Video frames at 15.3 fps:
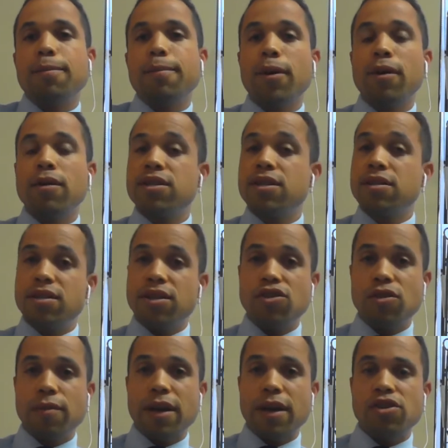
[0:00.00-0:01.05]
on the
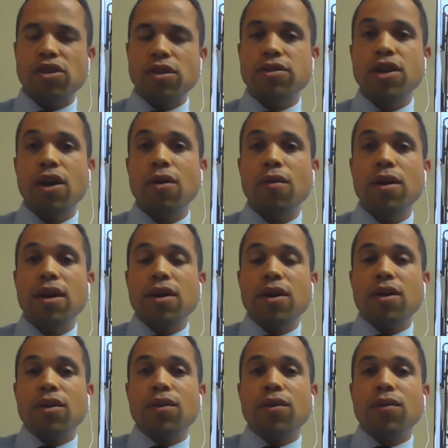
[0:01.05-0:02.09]
person's situation.
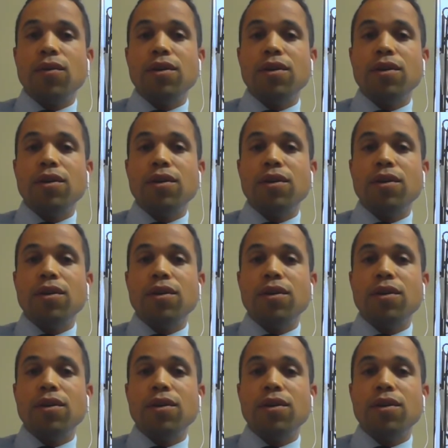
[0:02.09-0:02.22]
So